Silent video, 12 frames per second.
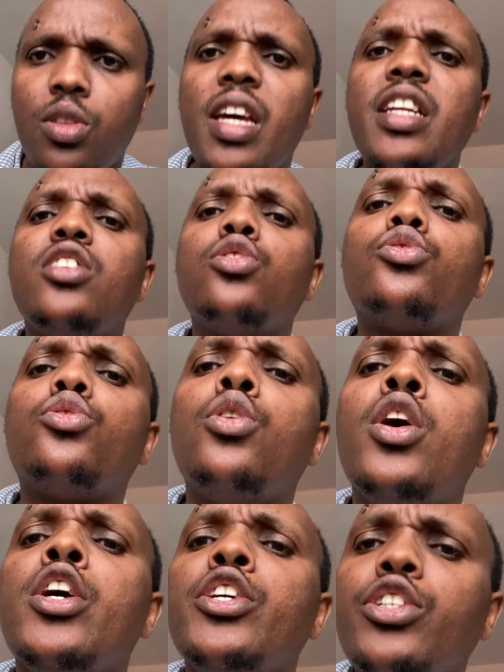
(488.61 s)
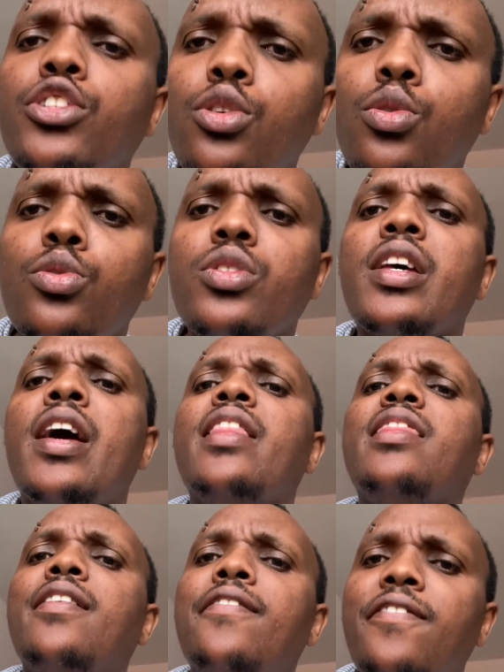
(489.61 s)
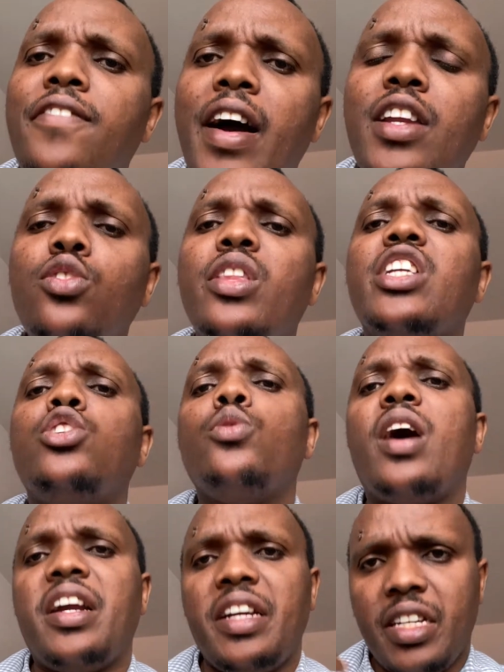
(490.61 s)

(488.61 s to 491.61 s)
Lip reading: Then it also shows the value that you are